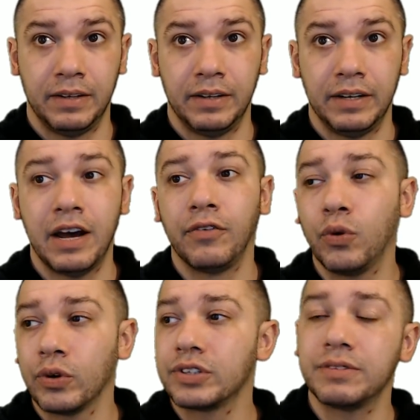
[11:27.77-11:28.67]
Now, of
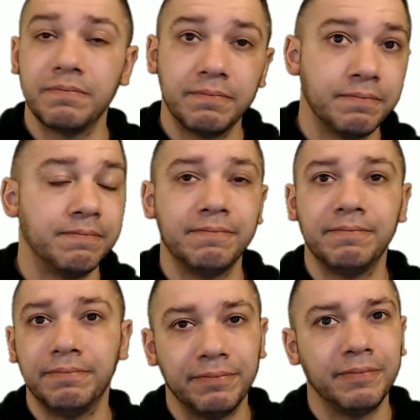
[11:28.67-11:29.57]
course,
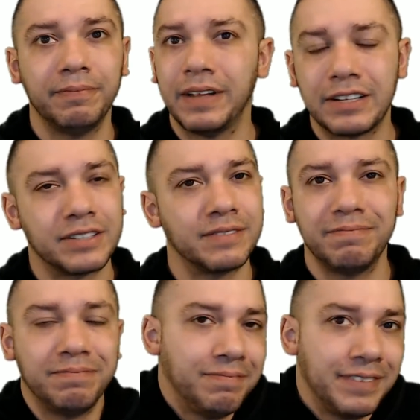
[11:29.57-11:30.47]
that's,
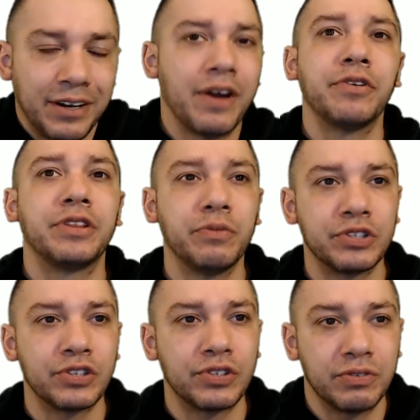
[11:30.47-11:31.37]
everything was
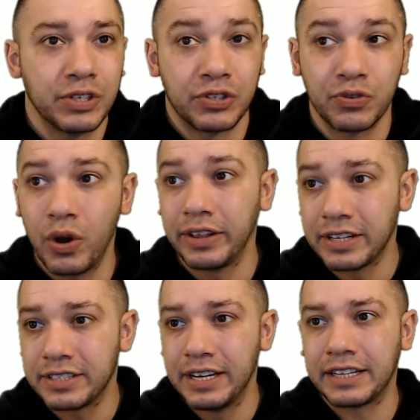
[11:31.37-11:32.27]
just destroyed. That's
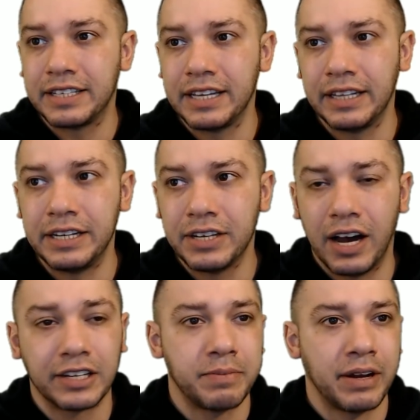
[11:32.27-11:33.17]
the next thing that he
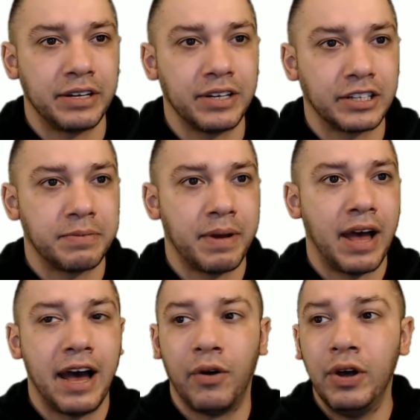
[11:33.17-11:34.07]
talks about. He talks about
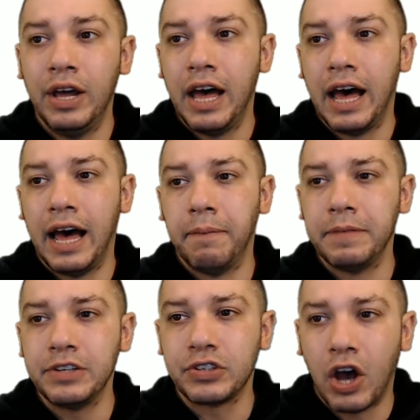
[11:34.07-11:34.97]
how
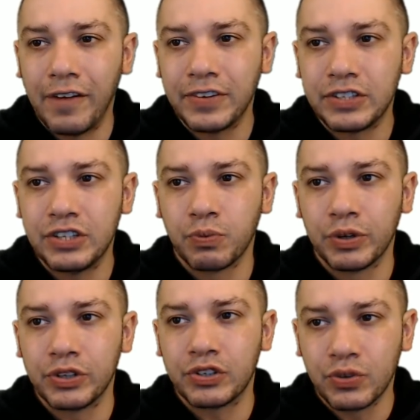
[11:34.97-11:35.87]
his offices were
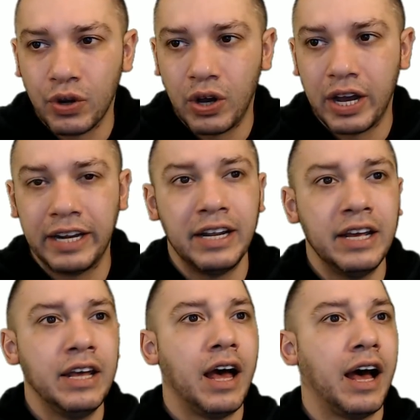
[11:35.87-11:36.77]
destroyed.
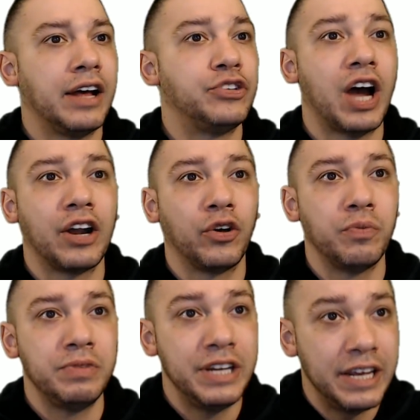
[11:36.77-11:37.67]
John
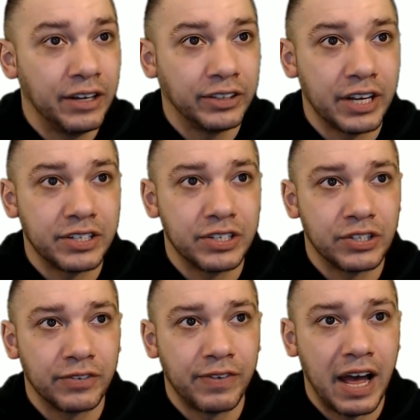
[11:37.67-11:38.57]
O'Neill doesn't
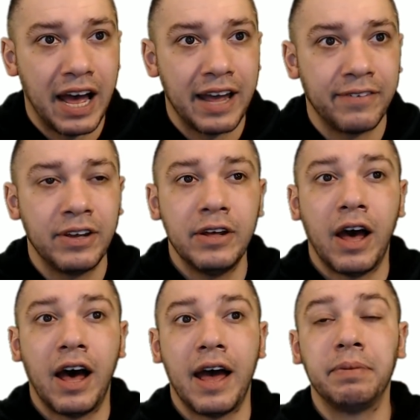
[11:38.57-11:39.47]
survive.
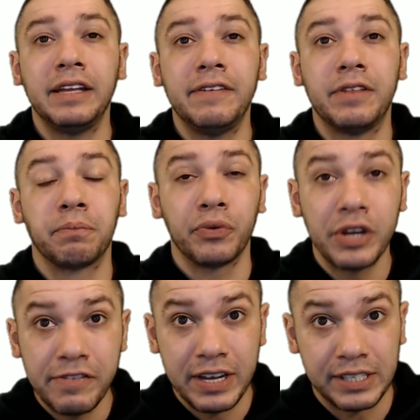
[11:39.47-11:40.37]
I believe the
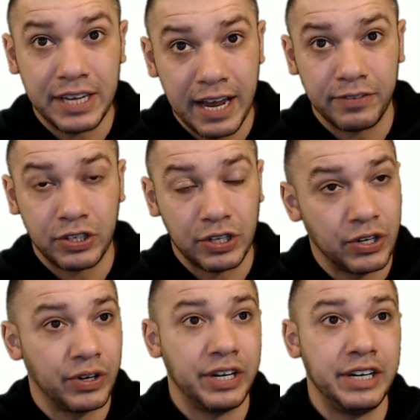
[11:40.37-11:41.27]
previous head of
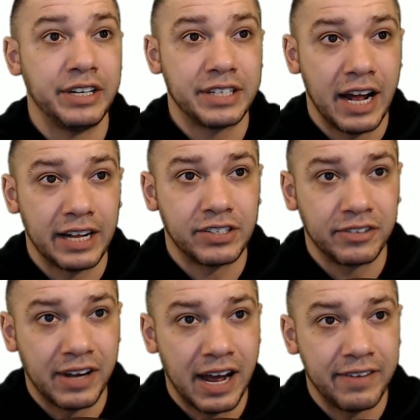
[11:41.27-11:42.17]
security does not
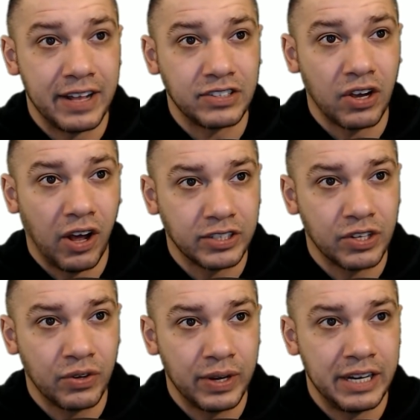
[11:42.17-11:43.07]
survive. That's
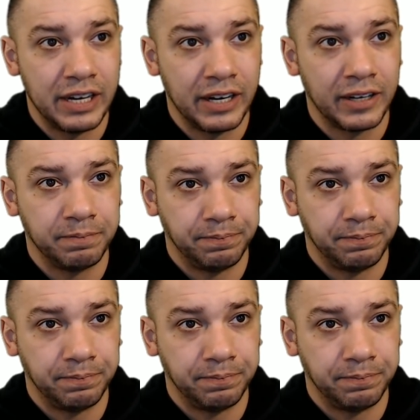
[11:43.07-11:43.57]
also in here.